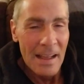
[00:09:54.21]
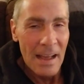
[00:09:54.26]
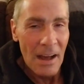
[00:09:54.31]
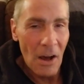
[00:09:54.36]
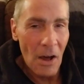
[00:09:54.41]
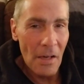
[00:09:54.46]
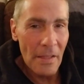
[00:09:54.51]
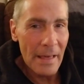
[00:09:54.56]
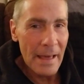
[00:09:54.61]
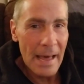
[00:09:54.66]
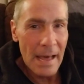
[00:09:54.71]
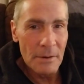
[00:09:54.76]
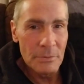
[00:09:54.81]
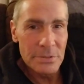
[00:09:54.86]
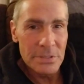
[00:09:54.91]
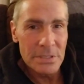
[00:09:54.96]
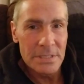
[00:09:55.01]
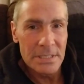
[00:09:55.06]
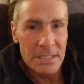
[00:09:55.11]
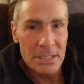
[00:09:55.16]
All I had
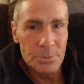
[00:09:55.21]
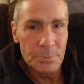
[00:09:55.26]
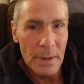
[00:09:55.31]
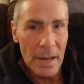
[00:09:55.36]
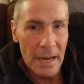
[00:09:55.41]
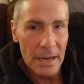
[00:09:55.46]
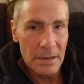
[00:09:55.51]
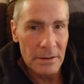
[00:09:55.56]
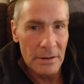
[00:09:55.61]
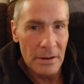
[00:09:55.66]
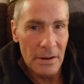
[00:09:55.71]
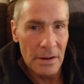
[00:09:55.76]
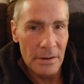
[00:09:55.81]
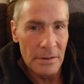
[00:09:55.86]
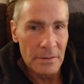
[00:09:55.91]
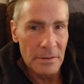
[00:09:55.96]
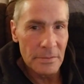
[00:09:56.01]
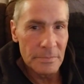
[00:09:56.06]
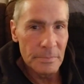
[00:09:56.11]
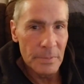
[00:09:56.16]
was a six pack
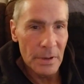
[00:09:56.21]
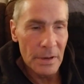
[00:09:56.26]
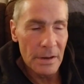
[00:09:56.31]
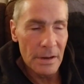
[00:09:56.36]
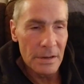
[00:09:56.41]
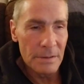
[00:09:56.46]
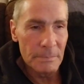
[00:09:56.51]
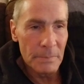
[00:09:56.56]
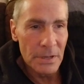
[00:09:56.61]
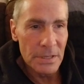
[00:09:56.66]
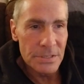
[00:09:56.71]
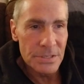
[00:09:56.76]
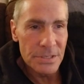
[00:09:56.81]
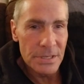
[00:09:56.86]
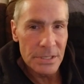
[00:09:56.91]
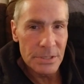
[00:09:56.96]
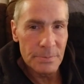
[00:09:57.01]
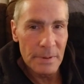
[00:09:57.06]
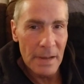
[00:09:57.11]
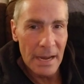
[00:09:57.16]
of, uh, Bud
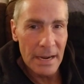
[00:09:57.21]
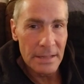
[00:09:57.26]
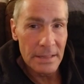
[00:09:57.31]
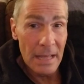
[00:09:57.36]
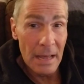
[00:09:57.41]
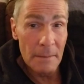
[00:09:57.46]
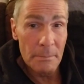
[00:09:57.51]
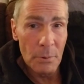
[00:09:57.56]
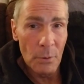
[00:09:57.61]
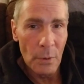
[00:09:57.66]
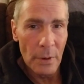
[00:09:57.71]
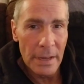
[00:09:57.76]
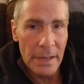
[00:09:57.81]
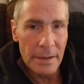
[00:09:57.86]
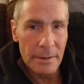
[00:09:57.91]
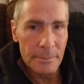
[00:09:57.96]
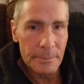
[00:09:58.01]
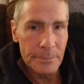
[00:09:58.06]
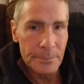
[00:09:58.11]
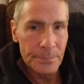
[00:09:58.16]
six pack at that point
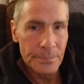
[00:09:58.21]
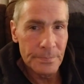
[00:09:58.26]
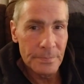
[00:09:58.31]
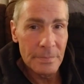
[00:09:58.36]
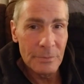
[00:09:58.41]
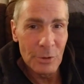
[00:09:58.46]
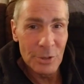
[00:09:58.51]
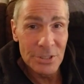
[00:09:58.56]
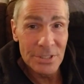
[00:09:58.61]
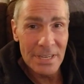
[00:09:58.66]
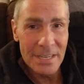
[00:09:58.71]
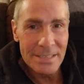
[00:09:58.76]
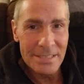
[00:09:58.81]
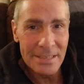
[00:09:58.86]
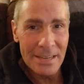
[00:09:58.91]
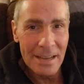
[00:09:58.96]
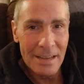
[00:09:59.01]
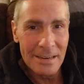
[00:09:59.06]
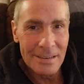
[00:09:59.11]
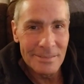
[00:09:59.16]
which they
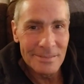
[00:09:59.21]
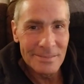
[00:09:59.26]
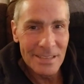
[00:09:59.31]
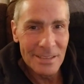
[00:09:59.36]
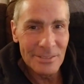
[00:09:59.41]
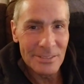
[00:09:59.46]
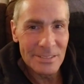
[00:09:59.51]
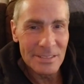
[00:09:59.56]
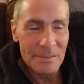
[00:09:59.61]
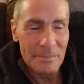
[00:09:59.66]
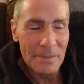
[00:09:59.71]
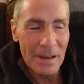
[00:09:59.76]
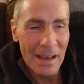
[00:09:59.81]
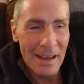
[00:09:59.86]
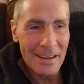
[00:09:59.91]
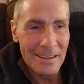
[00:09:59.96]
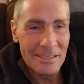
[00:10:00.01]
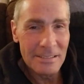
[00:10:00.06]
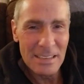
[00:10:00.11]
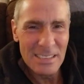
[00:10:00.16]
said. They looked in the
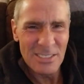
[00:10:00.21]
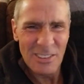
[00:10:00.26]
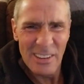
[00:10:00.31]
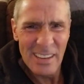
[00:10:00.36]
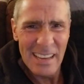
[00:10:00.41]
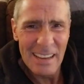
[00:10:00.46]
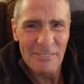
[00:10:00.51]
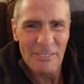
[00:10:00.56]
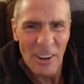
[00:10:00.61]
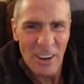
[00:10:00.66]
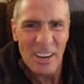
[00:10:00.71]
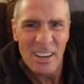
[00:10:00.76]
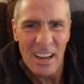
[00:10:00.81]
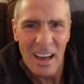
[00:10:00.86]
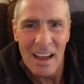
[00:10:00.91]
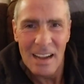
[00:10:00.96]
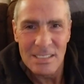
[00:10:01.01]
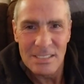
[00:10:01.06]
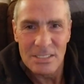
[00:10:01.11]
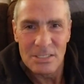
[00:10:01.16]
bag. That's all you fucking
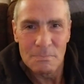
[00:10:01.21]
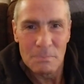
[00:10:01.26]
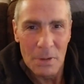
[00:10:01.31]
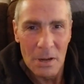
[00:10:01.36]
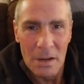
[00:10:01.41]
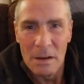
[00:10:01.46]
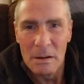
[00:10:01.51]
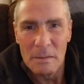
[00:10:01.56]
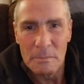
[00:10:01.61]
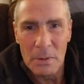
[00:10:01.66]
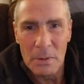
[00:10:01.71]
guys is Bud,